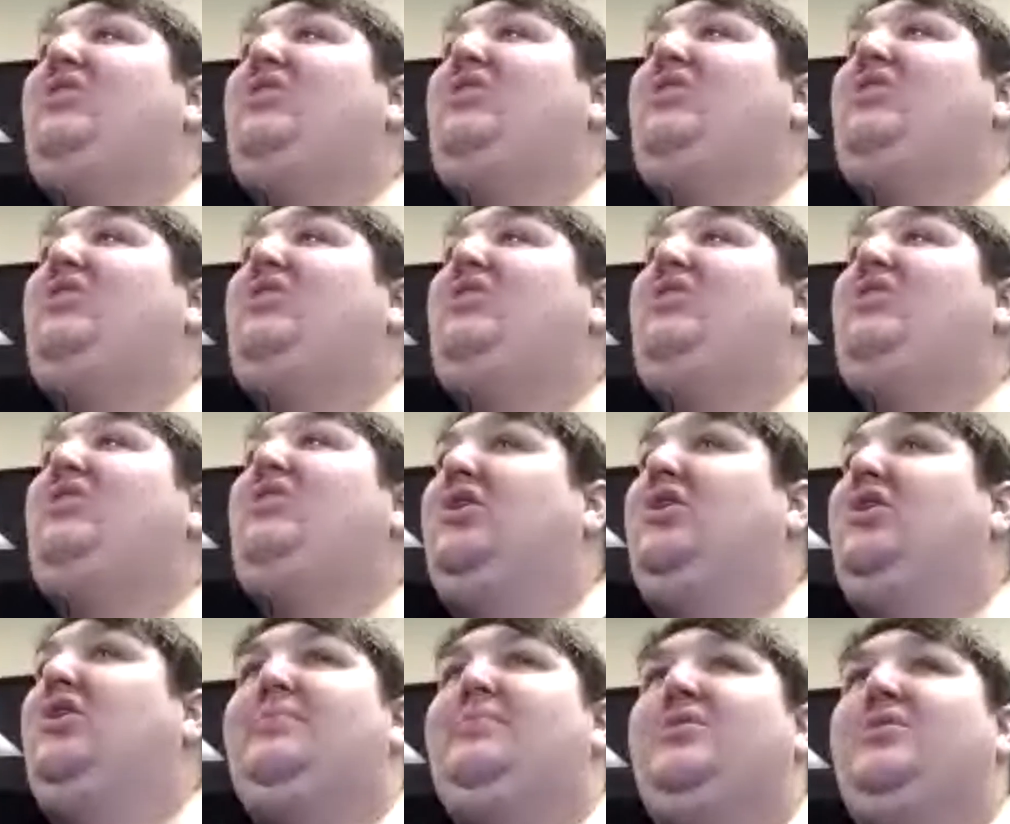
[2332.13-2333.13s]
don't know what our
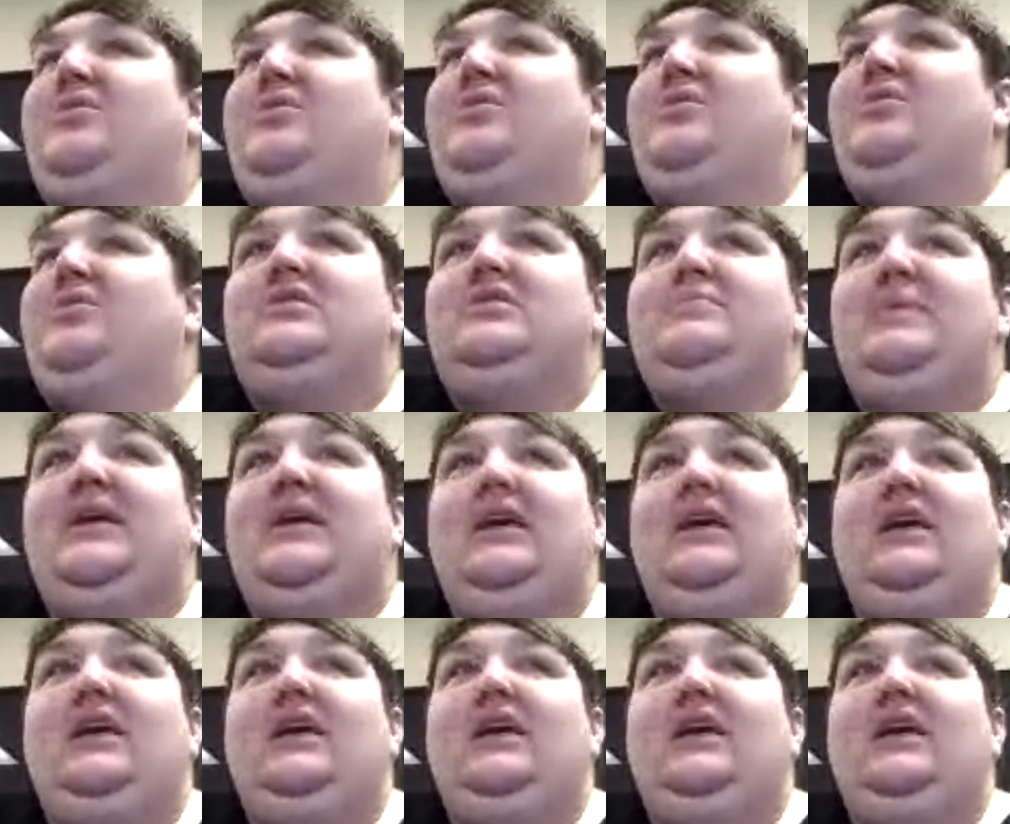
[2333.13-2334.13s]
typical
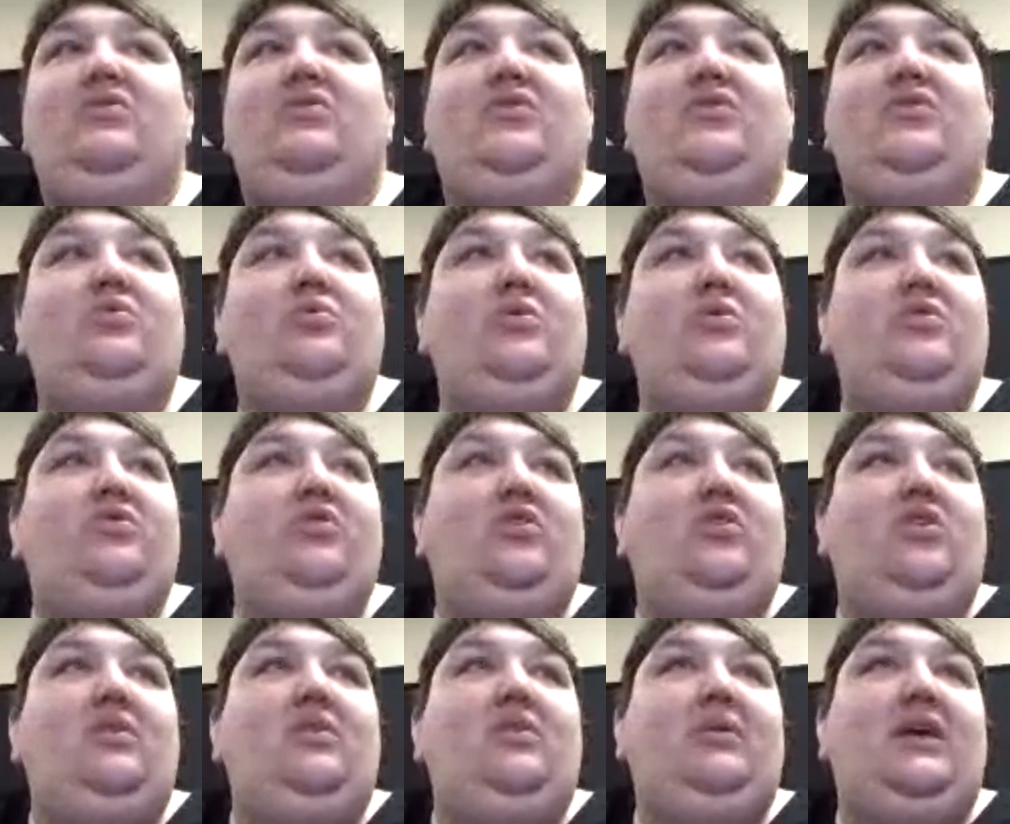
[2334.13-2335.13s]
speaking kids' first words are
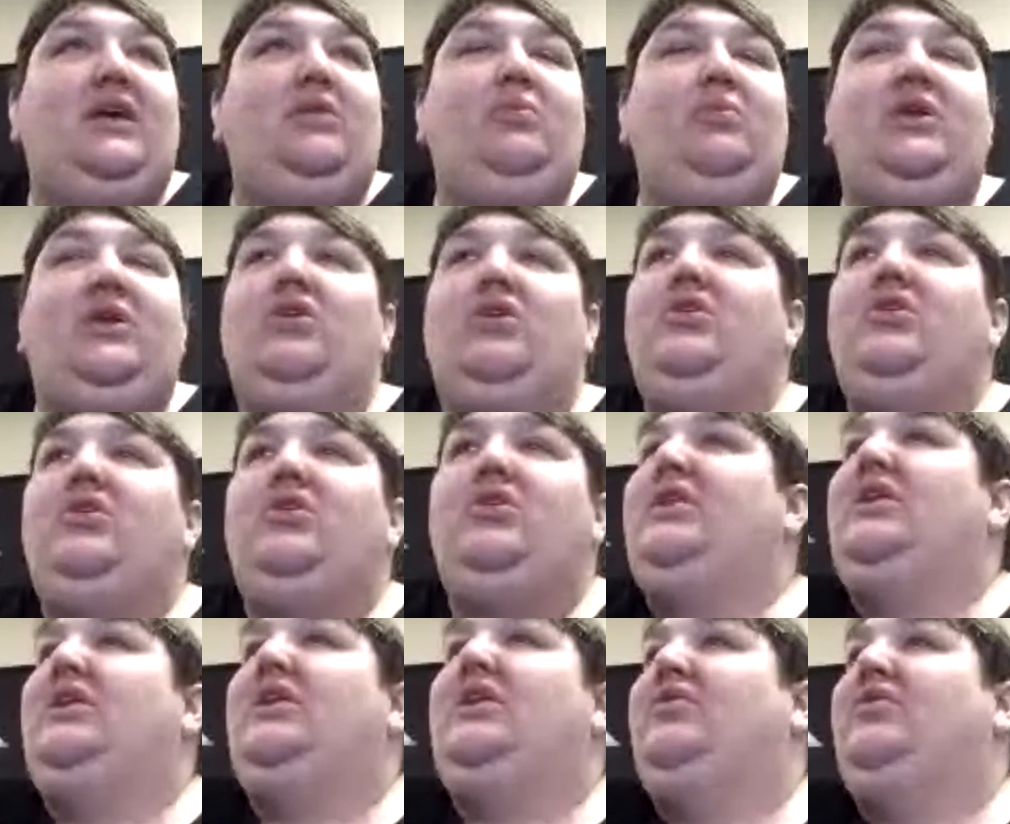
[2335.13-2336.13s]
going to be. We don't know what their
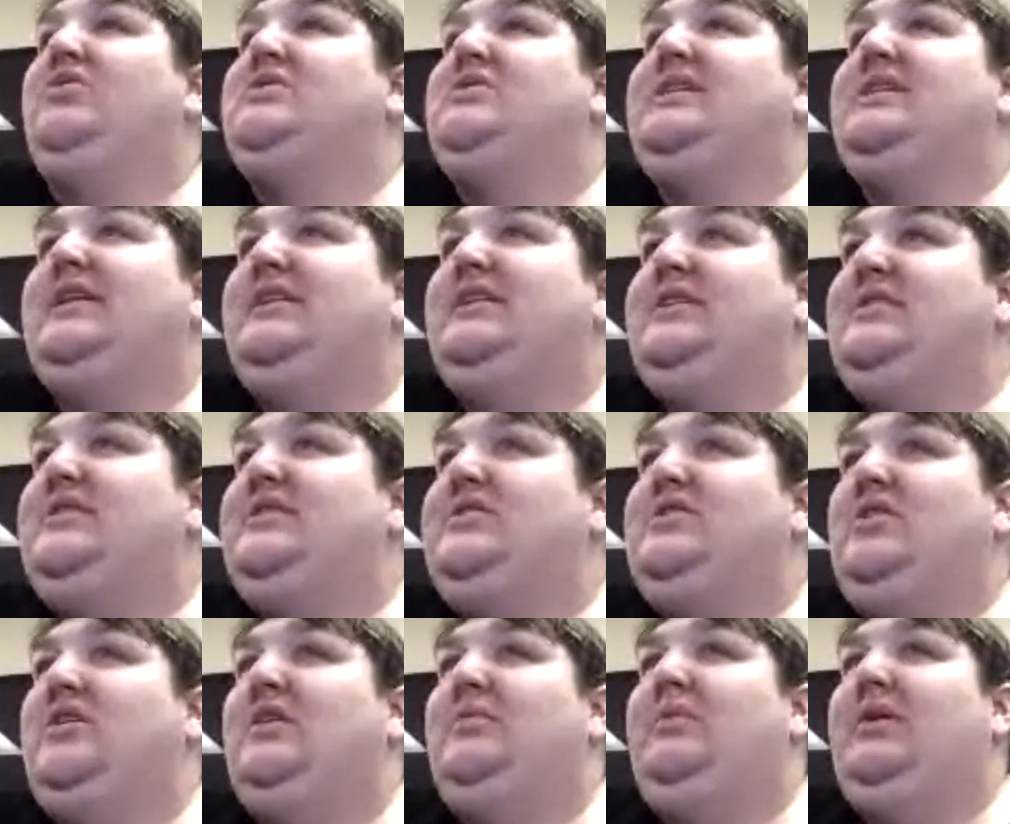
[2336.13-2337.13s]
first sentence is going
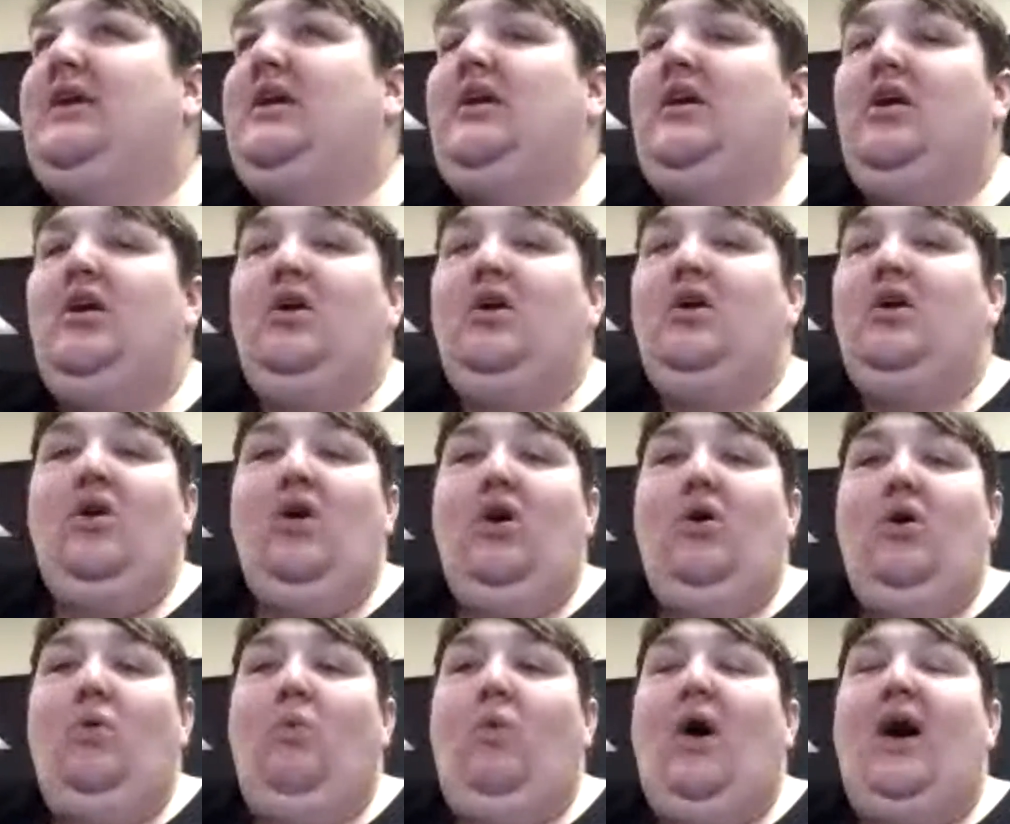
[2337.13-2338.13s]
to be.
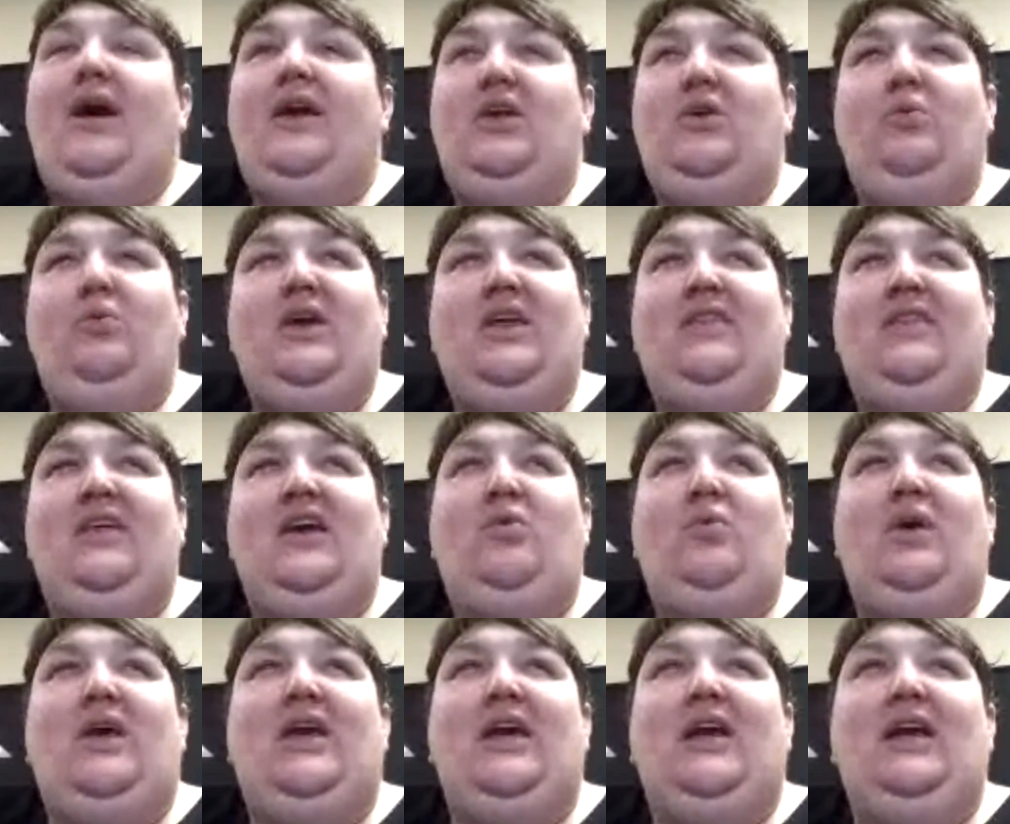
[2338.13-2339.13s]
Why do we think we
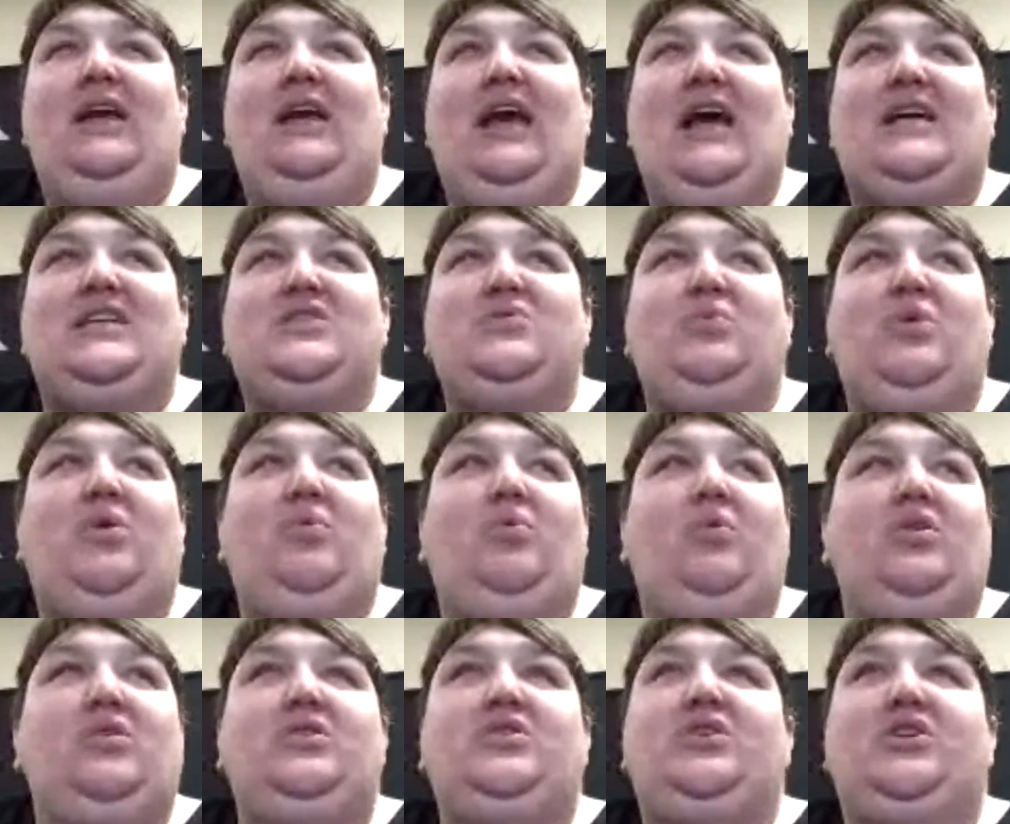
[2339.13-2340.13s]
can guess what
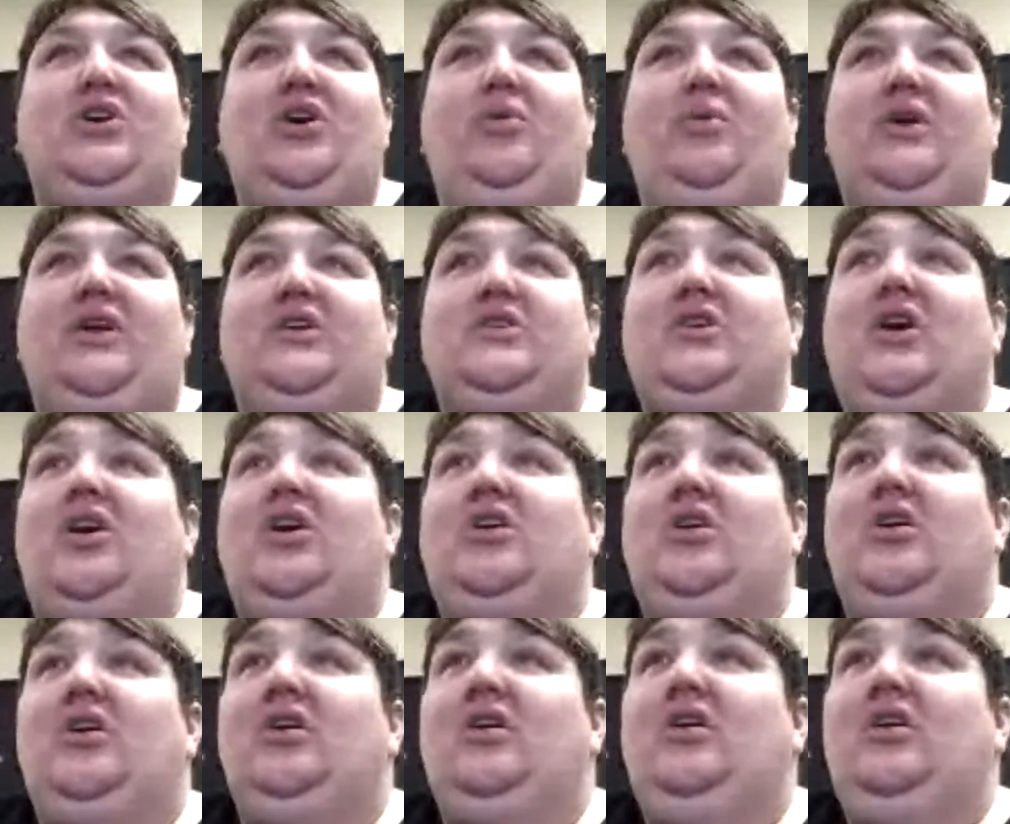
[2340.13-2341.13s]
word should go on a talker